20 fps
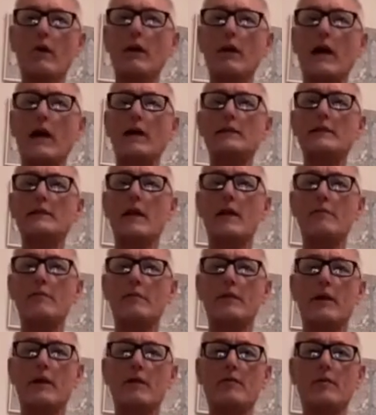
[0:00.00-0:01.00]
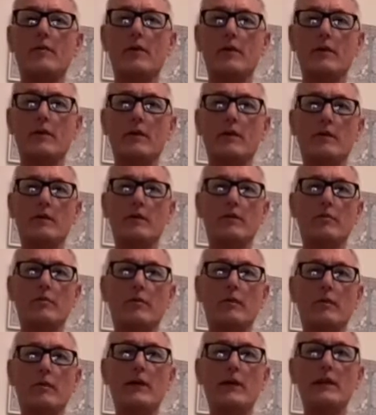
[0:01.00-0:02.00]
concept of
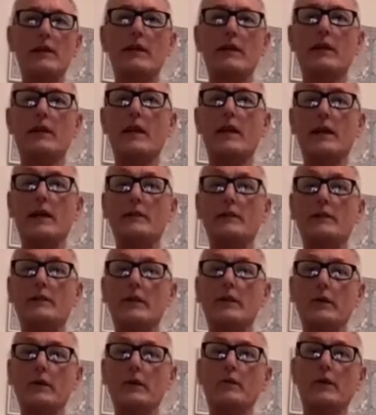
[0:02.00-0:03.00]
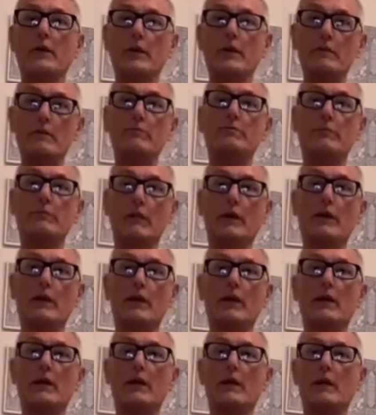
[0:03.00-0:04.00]
breathing has to do with
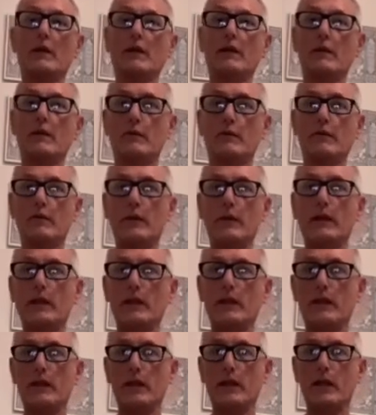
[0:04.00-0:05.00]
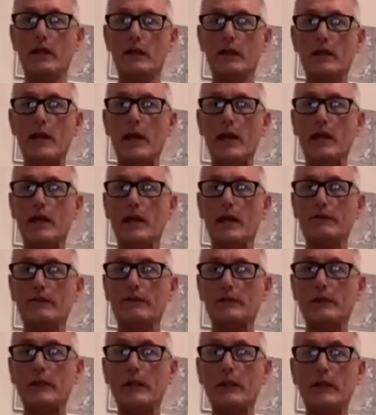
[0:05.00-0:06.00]
really the intake of
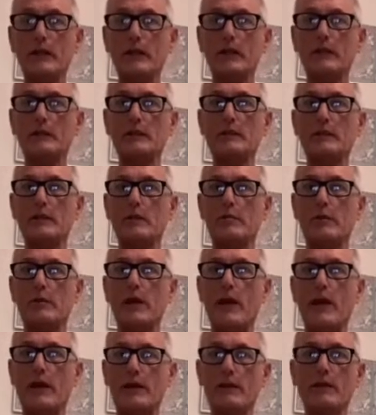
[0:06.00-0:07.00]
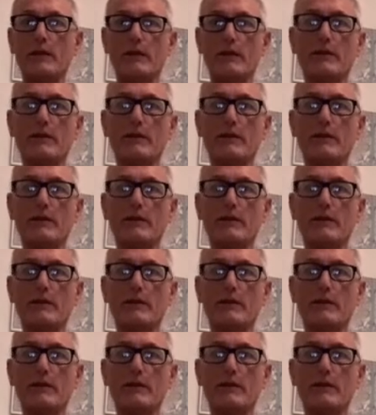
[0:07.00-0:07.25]
chi is the breath.